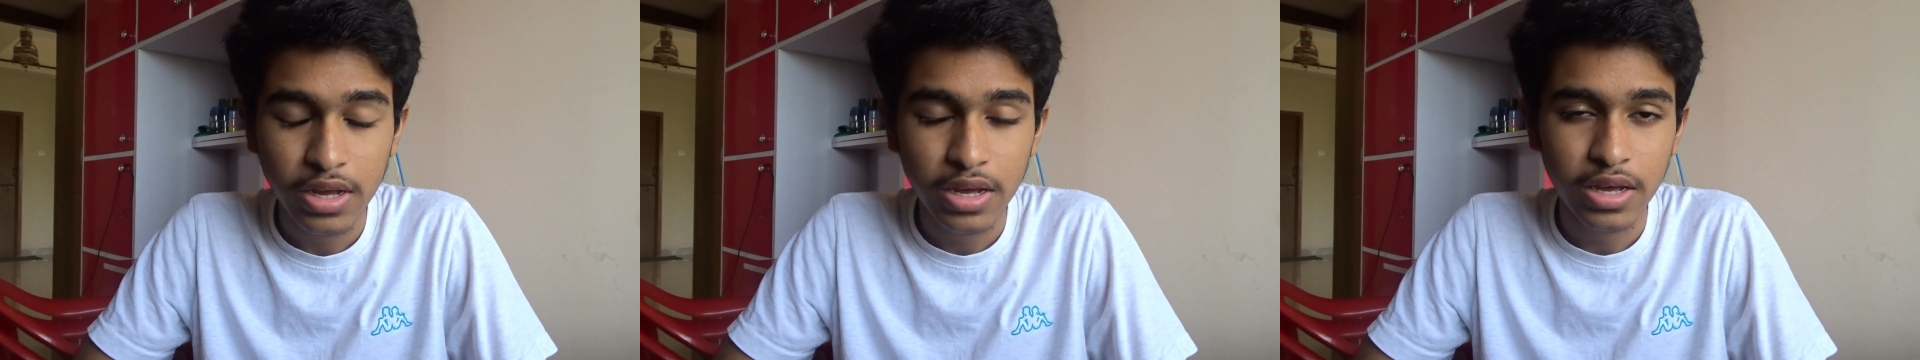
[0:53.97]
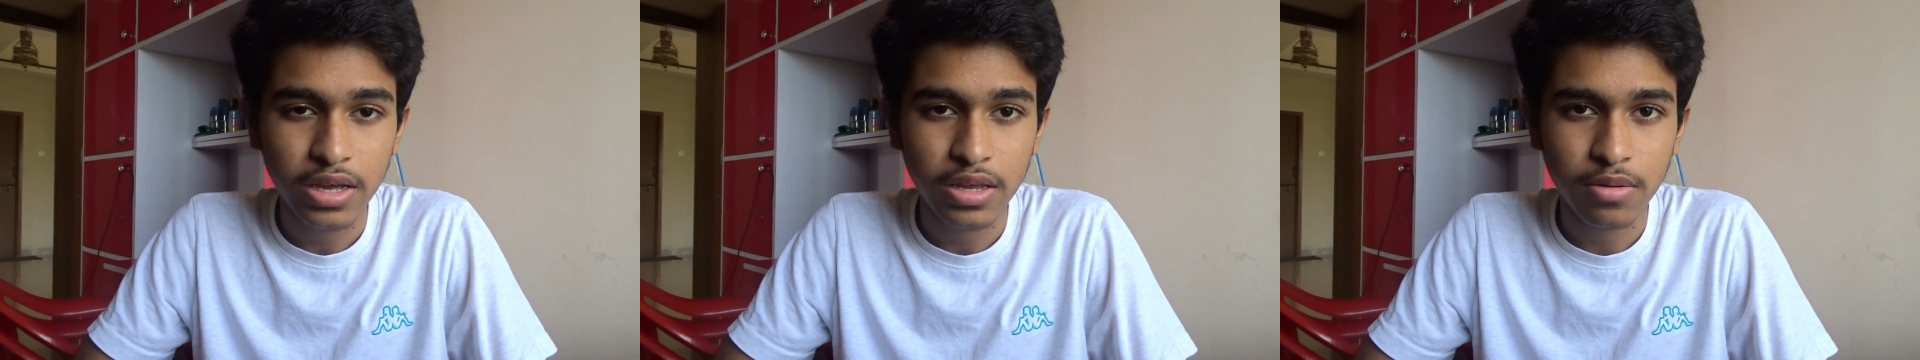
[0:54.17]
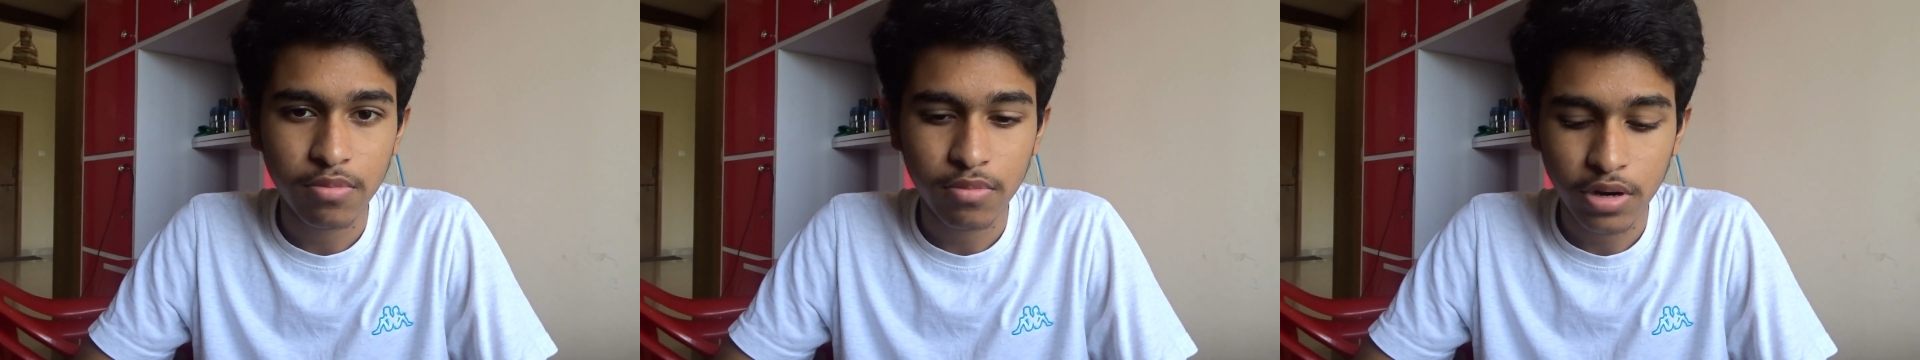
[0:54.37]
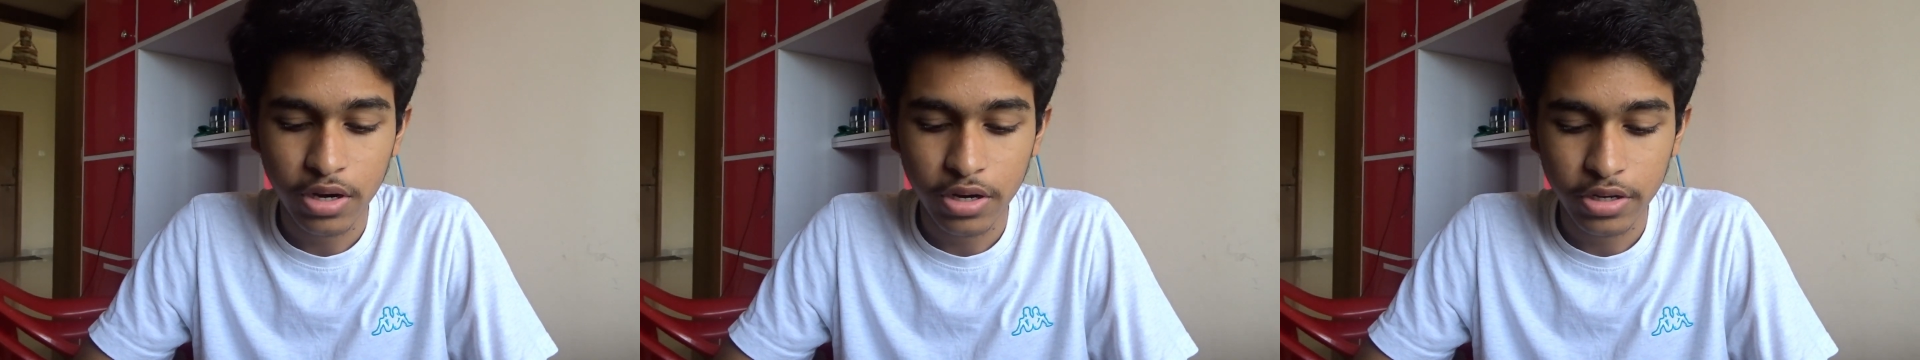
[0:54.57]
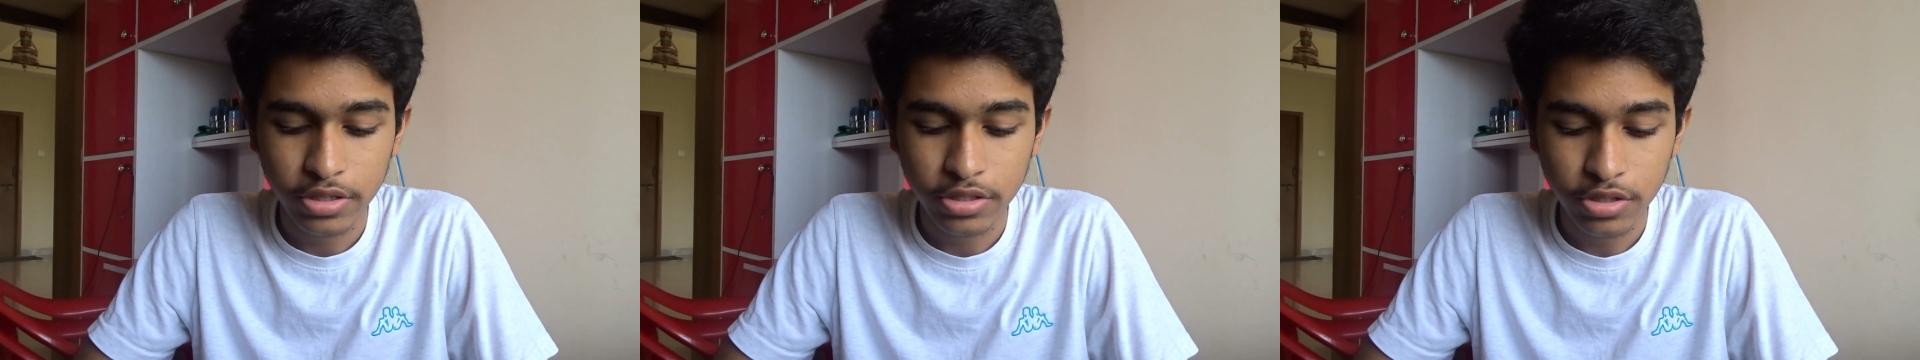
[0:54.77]
in
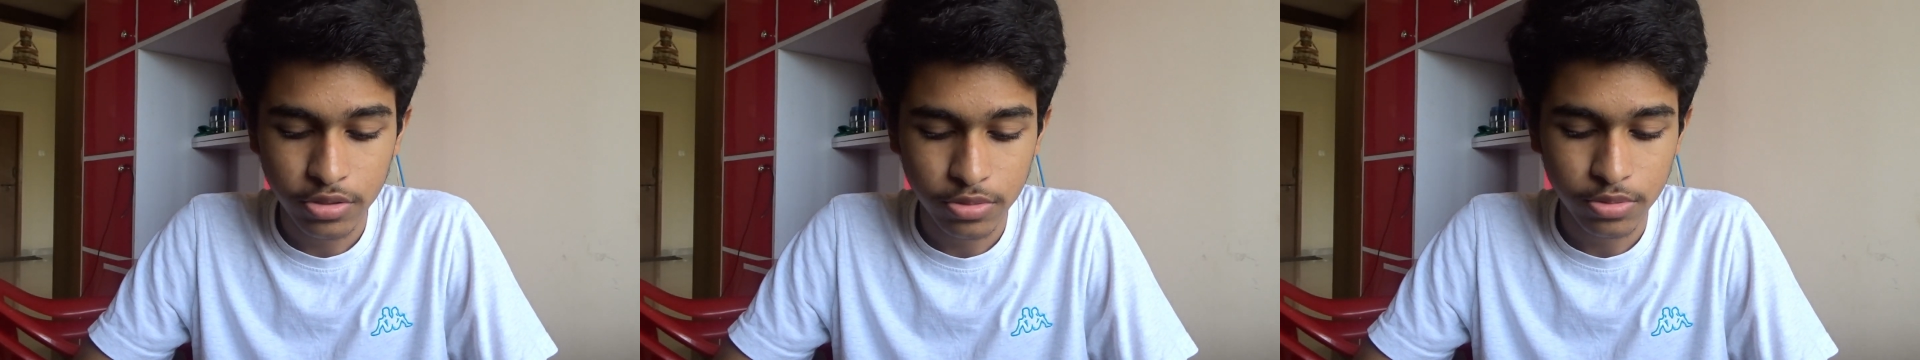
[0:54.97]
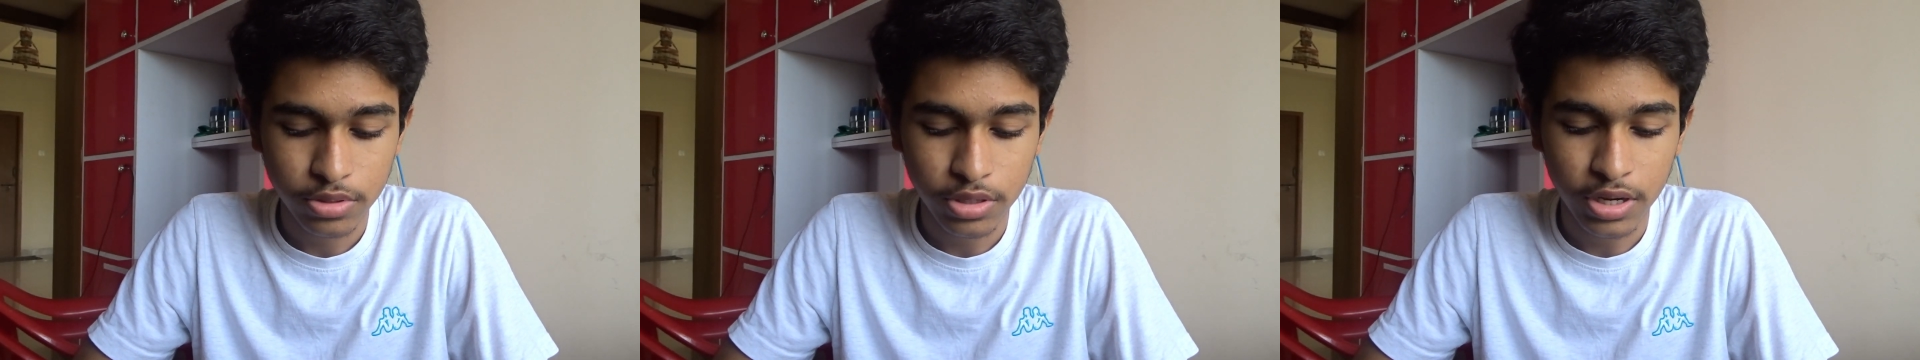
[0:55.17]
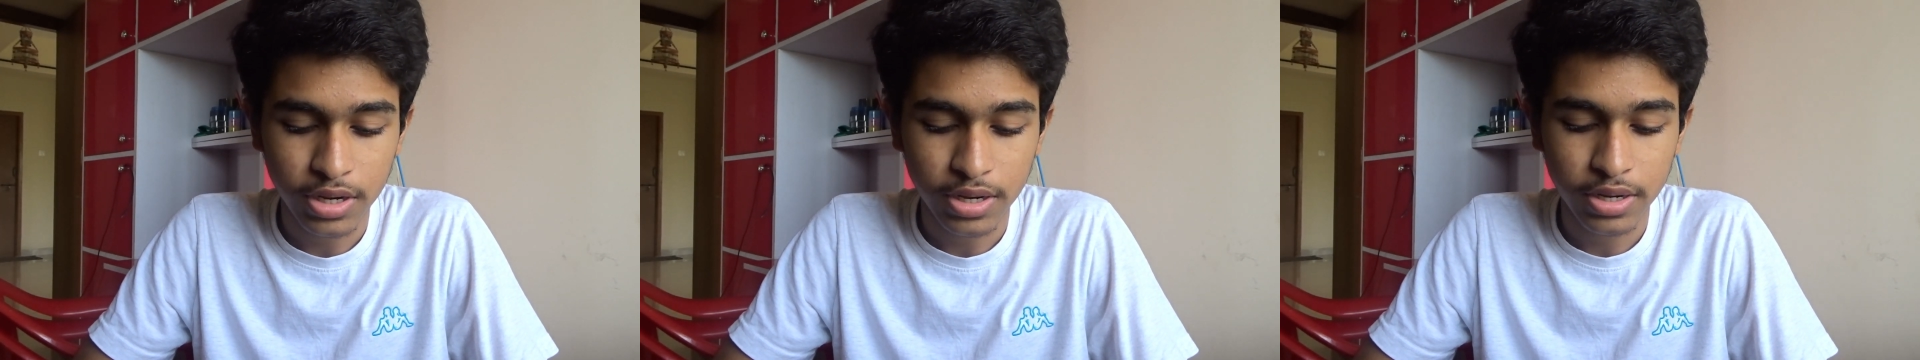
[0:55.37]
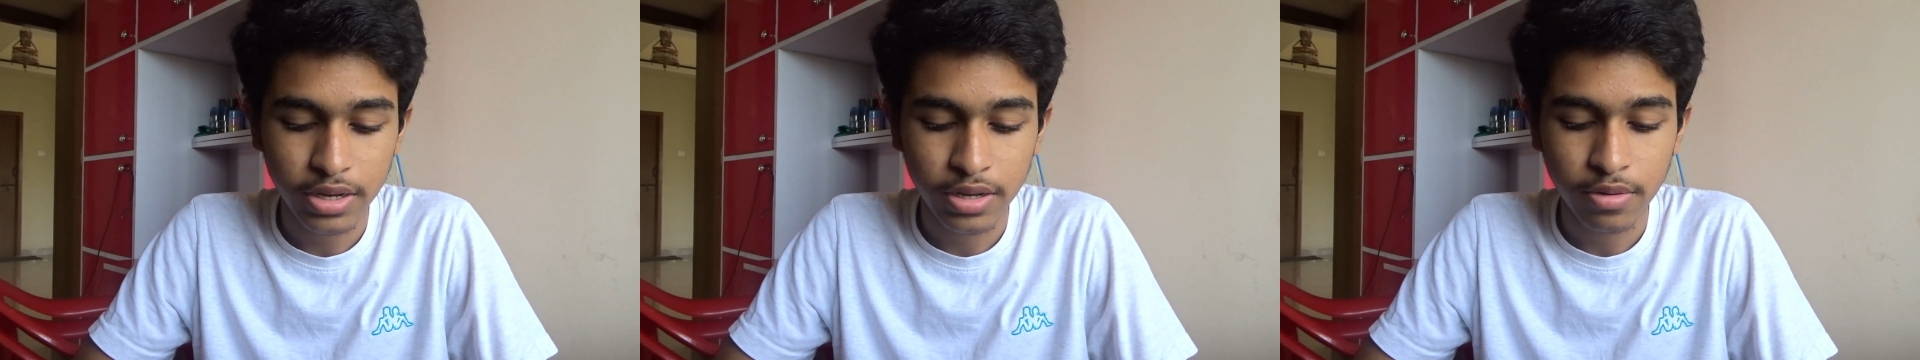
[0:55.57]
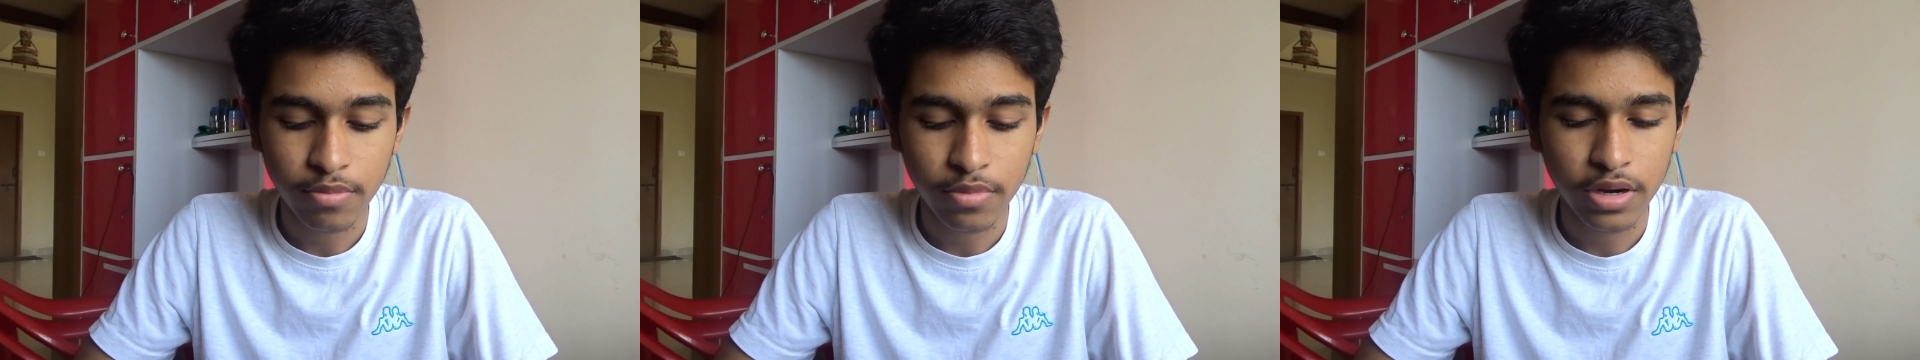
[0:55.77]

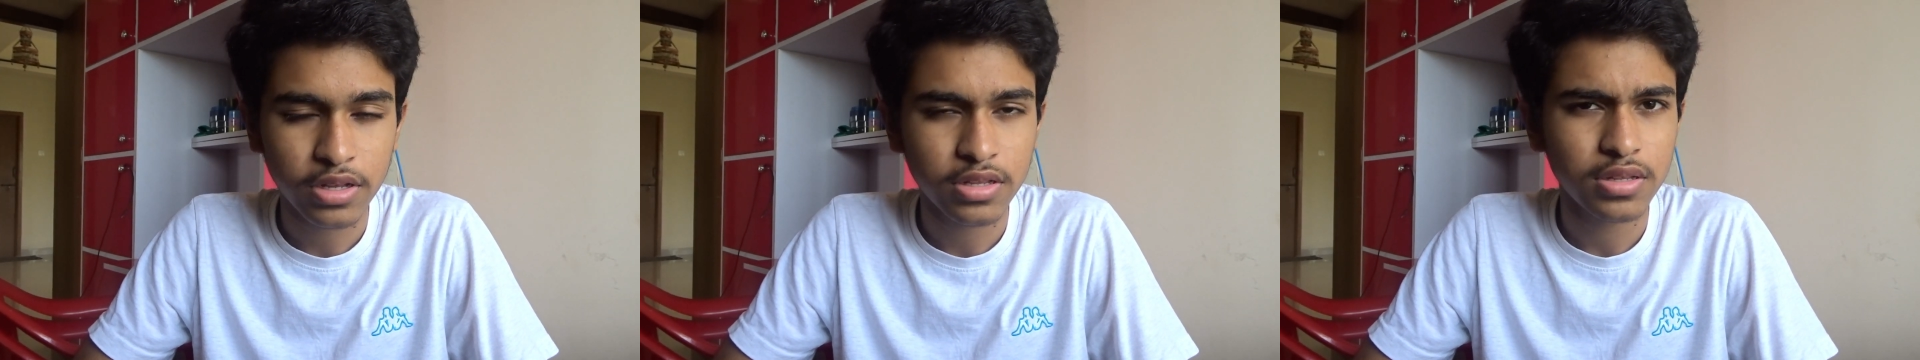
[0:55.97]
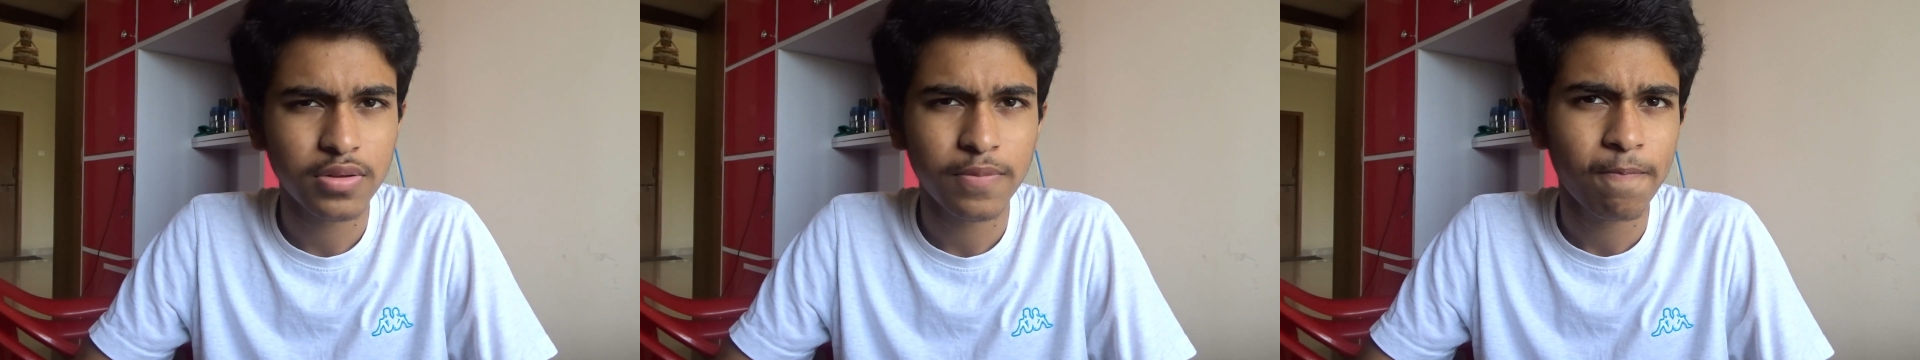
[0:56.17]
my